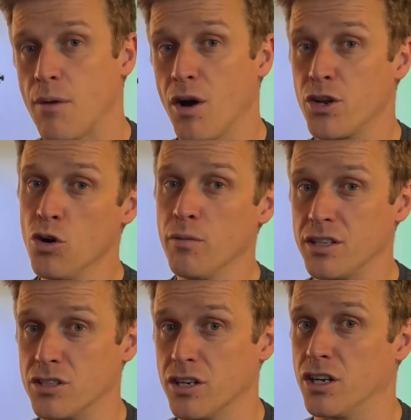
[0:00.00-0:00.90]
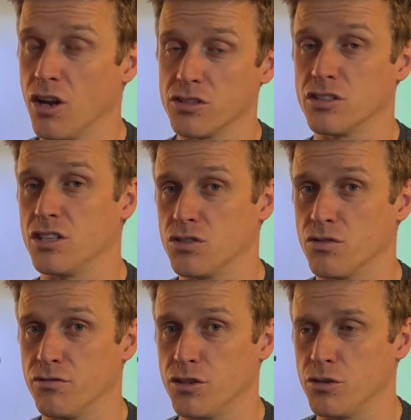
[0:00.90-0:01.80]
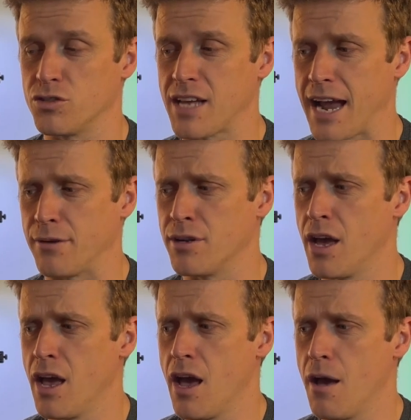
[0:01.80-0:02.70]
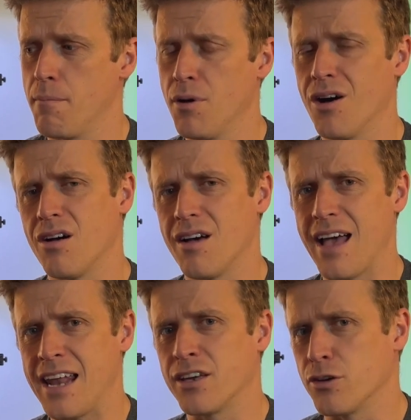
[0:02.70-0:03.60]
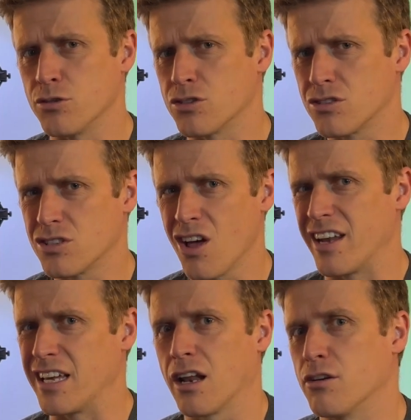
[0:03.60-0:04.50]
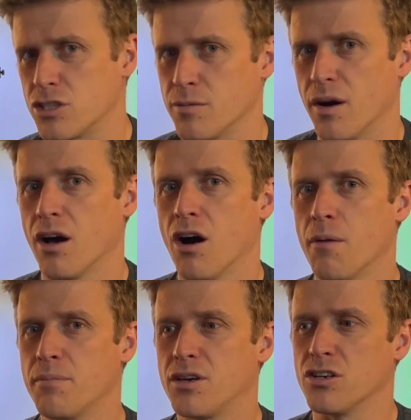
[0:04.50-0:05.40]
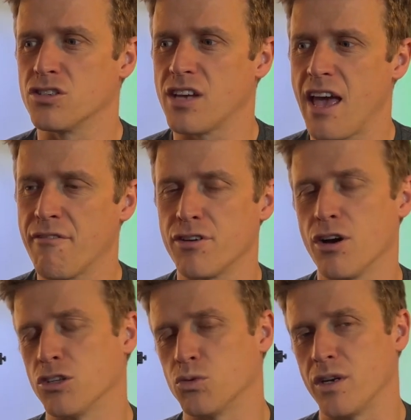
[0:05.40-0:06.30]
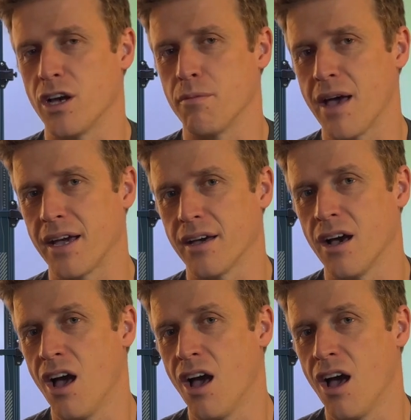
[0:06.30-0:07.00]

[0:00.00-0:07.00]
I normally turn lots of these reviews down, but Elegoo's slightly closer to my heart because every Arduino Mega